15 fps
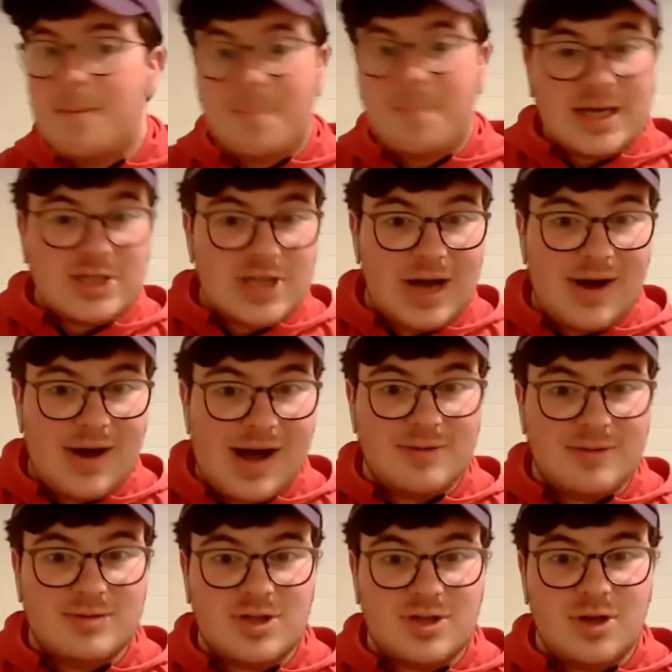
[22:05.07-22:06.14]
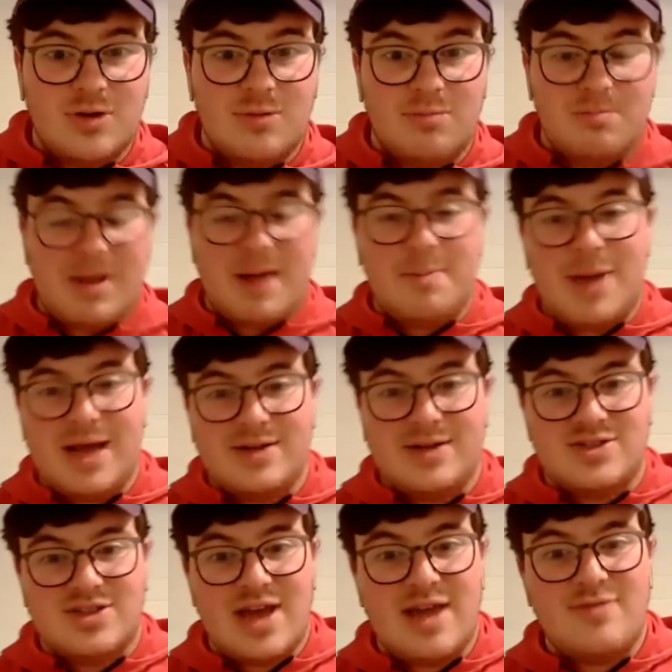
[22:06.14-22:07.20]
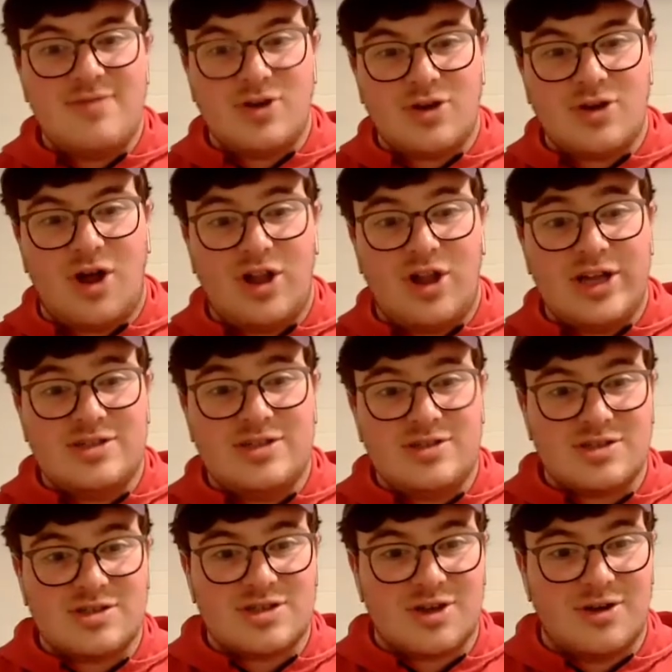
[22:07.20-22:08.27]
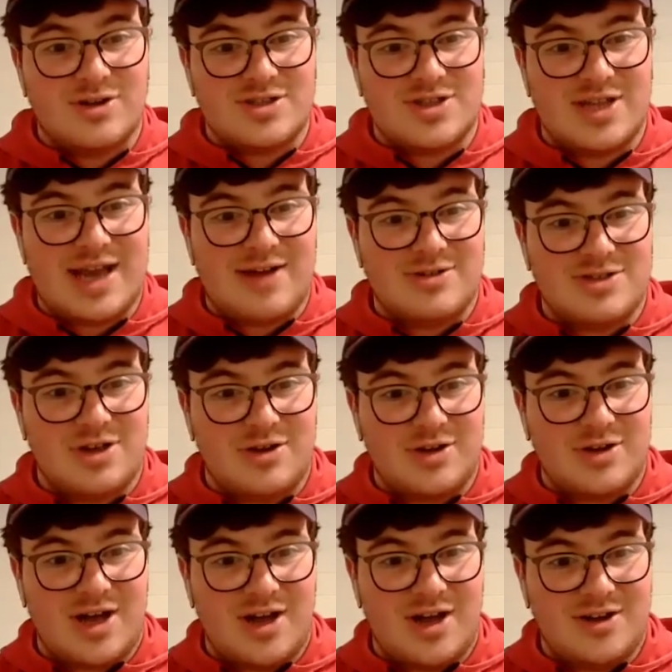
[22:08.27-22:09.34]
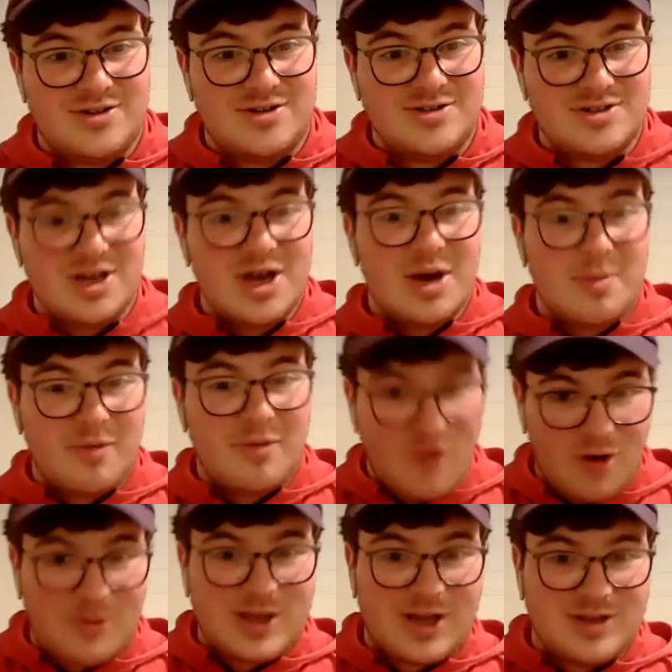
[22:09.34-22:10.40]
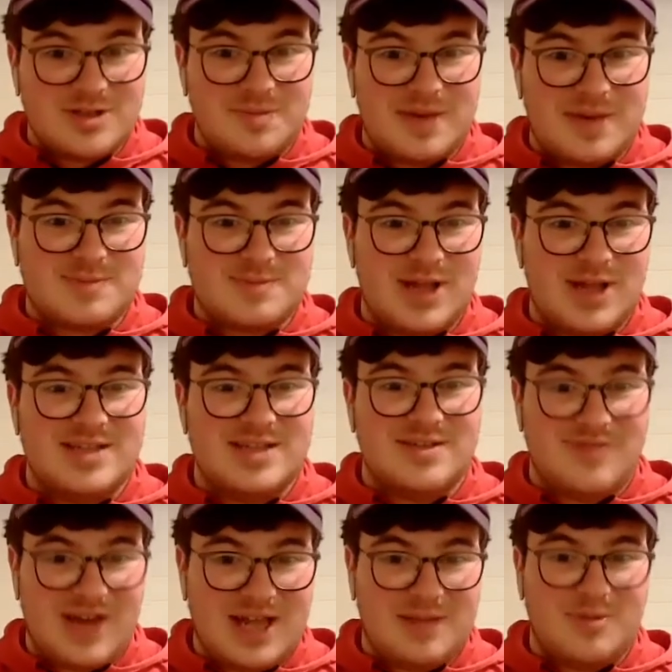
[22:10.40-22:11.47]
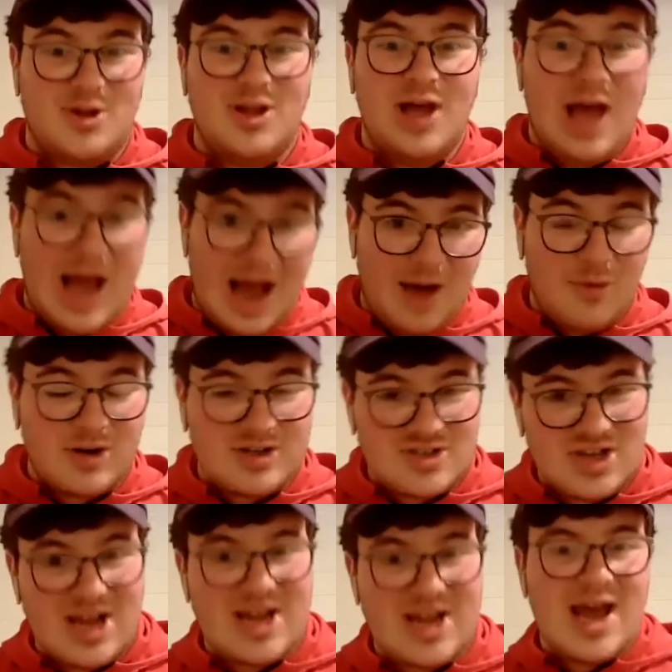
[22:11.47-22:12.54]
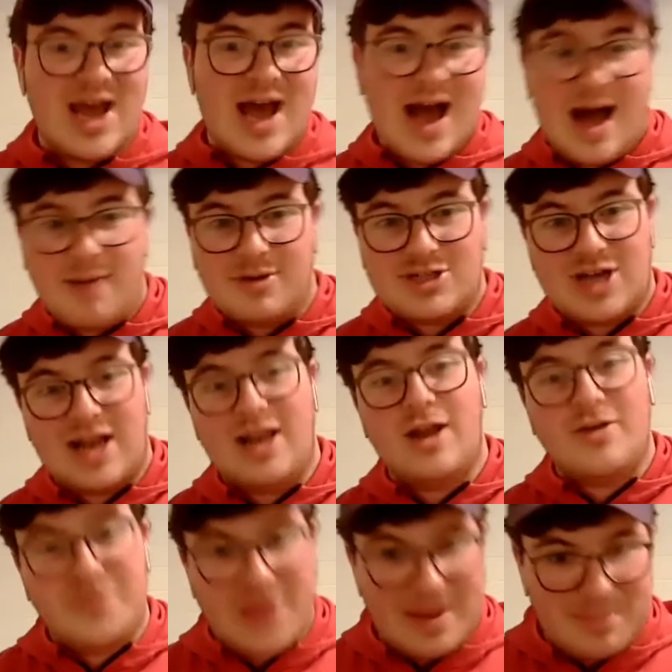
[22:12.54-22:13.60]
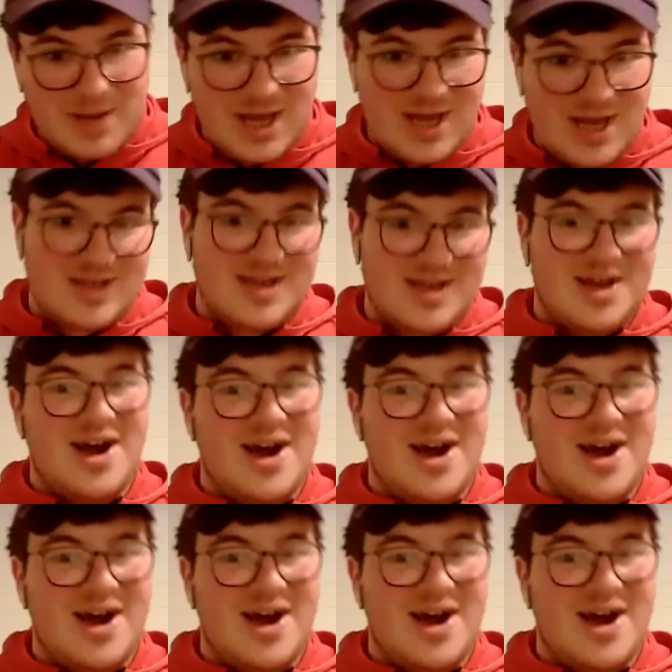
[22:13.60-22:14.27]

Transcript: Big shout out to my man Zaven Collins going to the Arizona Cardinals. Before we go to best players available, I want to say how much I love that pick.